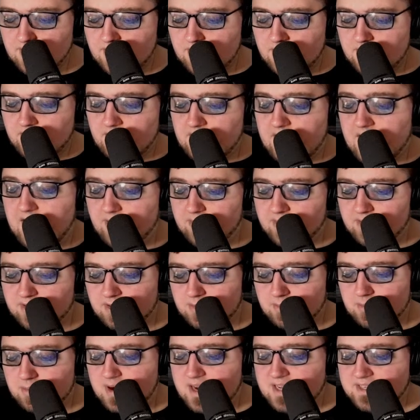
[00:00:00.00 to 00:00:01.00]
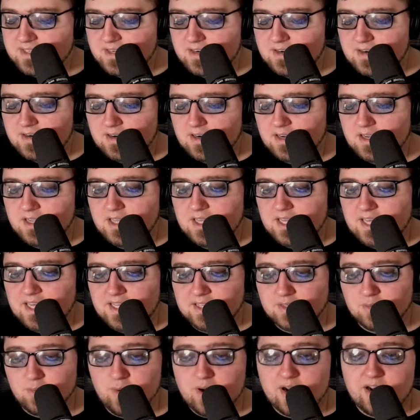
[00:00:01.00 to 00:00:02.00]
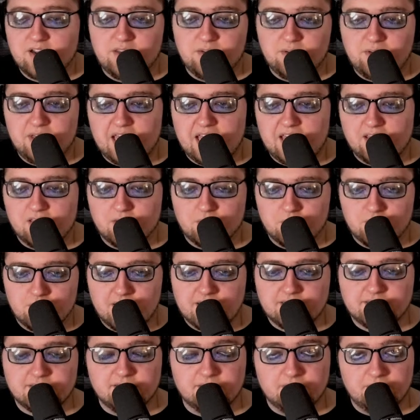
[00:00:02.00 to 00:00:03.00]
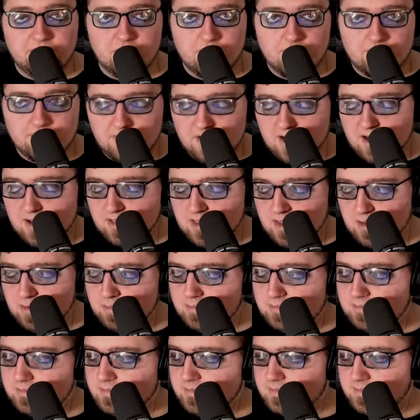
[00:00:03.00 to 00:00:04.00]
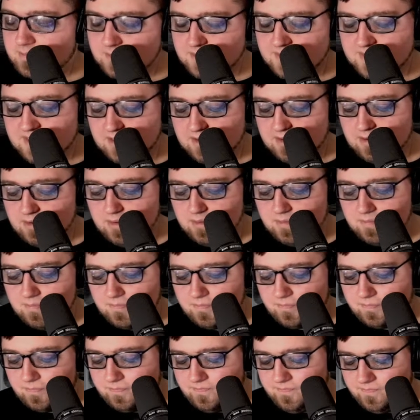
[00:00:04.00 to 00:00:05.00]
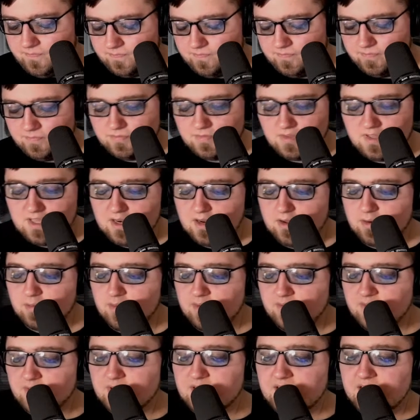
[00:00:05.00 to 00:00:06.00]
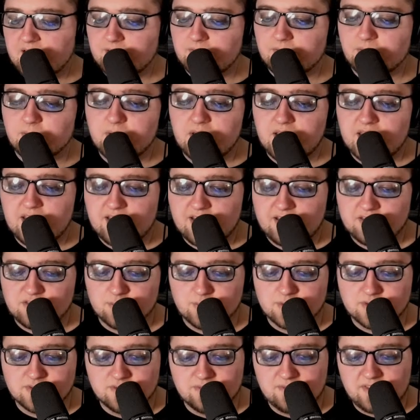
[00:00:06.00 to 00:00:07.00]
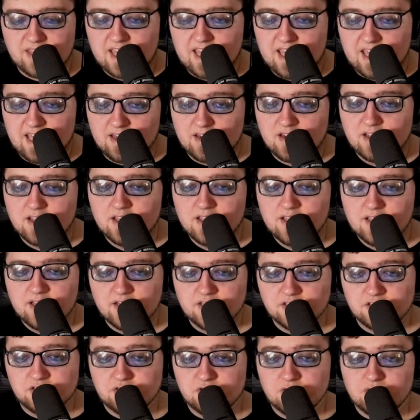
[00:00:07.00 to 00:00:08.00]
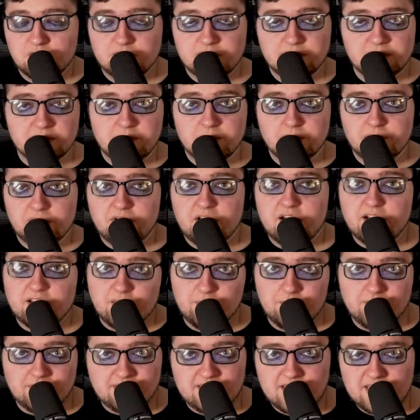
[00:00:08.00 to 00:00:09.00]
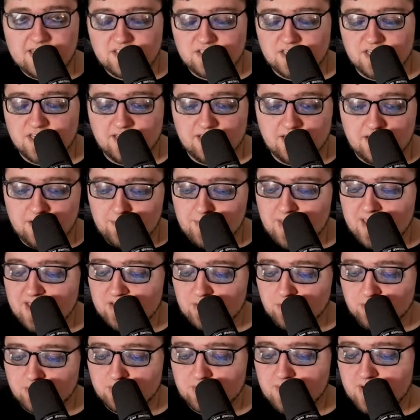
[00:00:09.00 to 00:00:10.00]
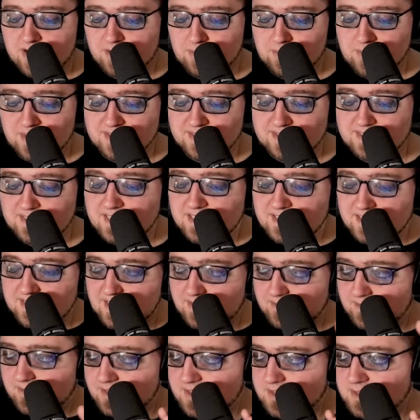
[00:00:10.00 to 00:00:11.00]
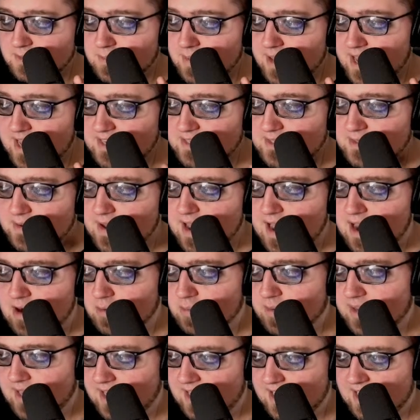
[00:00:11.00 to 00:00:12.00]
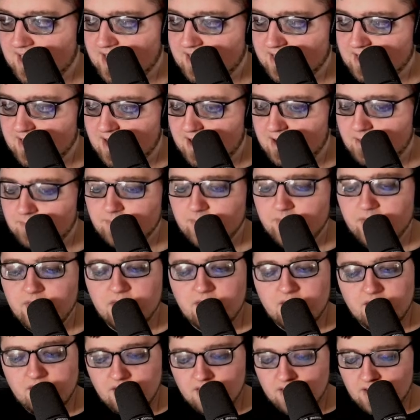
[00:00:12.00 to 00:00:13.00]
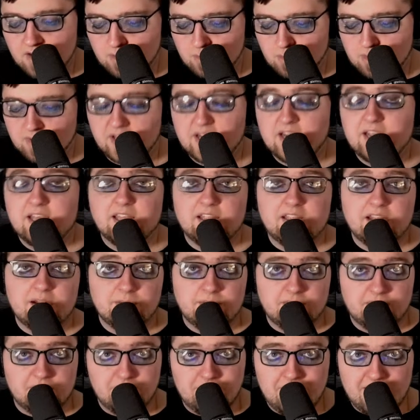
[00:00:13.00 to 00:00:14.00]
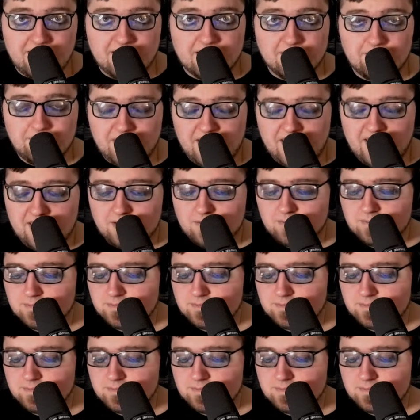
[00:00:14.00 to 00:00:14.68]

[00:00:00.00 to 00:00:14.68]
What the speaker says: Now, the compressor is where you get the rest of your volume. So, we've only got 48 decibels of gain. Shure's own documentation and their manuals recommend 60 for this mic. So how are we going to get there? We're going to get there with the makeup gain.